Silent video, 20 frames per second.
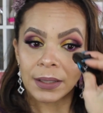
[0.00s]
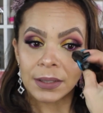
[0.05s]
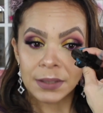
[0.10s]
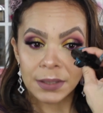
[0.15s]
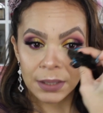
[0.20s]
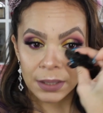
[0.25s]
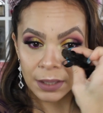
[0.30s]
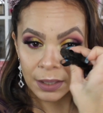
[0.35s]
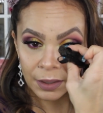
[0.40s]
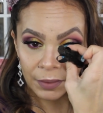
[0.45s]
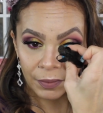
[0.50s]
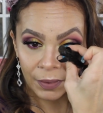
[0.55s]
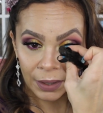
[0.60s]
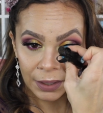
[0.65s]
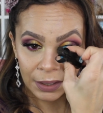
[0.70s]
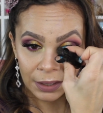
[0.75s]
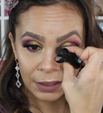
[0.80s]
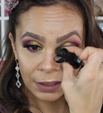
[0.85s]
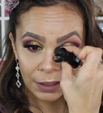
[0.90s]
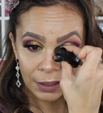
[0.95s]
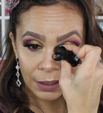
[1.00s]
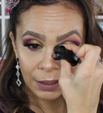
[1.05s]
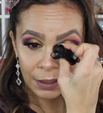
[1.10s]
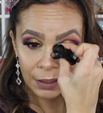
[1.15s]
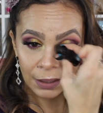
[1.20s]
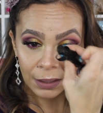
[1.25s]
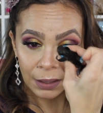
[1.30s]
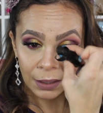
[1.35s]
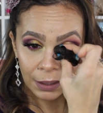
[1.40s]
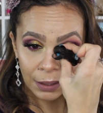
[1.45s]
to see if I could
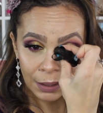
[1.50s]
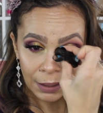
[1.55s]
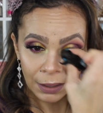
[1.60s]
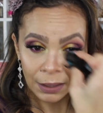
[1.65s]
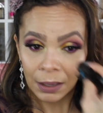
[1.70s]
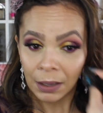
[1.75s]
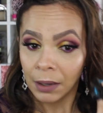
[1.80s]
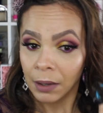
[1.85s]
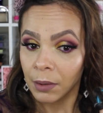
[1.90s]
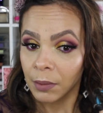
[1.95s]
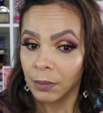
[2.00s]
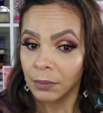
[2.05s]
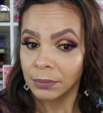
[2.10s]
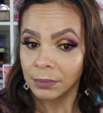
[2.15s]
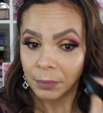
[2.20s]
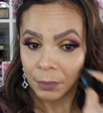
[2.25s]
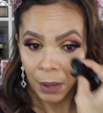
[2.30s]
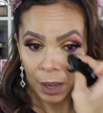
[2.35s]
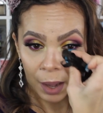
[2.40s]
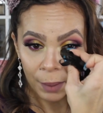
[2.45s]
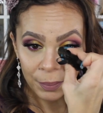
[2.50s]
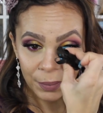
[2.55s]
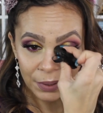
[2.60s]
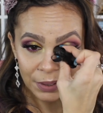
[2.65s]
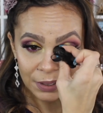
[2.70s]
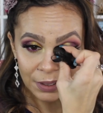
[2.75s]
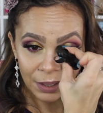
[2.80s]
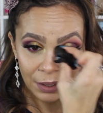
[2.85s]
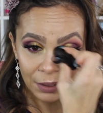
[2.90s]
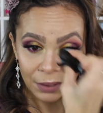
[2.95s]
pop
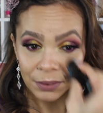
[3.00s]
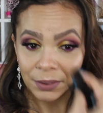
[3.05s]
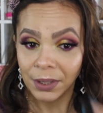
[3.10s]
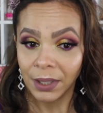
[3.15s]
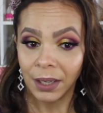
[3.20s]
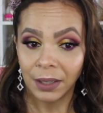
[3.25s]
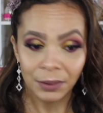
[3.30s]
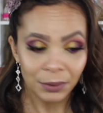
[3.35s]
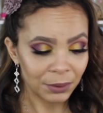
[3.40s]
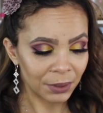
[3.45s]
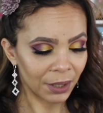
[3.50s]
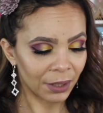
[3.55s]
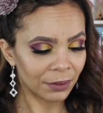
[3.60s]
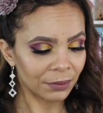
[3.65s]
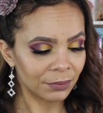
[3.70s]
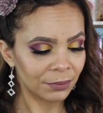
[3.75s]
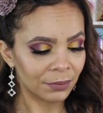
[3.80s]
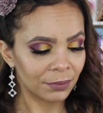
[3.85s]
in there. Oh yeah, okay.